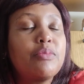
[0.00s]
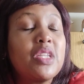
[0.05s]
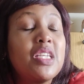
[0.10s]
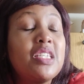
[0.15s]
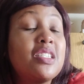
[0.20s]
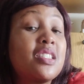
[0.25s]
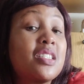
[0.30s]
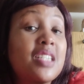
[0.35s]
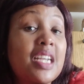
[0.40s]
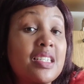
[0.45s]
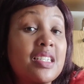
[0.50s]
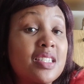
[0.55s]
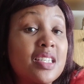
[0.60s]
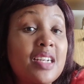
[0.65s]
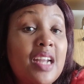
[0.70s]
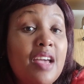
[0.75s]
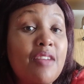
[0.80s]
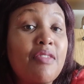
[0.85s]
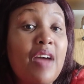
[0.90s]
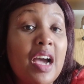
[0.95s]
he
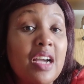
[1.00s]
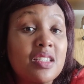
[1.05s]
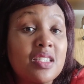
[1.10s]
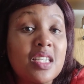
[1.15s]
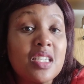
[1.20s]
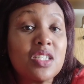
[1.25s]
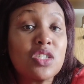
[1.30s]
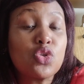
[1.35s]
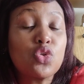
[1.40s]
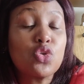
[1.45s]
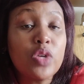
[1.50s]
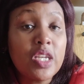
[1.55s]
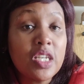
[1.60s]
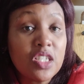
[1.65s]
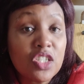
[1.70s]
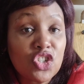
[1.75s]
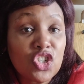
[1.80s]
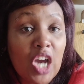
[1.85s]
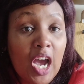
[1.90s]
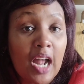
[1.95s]
doesn't have access to
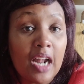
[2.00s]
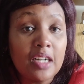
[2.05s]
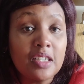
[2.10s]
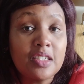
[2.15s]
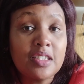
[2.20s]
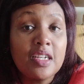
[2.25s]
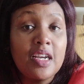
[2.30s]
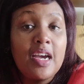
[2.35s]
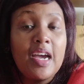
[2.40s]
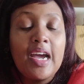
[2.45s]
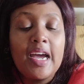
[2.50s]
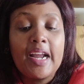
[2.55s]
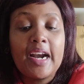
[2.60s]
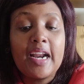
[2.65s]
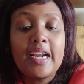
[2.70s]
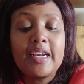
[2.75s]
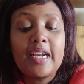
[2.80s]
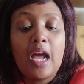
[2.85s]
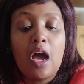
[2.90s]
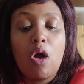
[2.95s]
his child
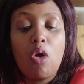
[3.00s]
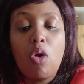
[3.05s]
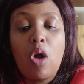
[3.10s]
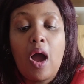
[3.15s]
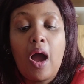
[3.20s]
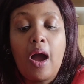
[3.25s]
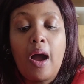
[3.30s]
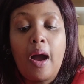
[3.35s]
right now.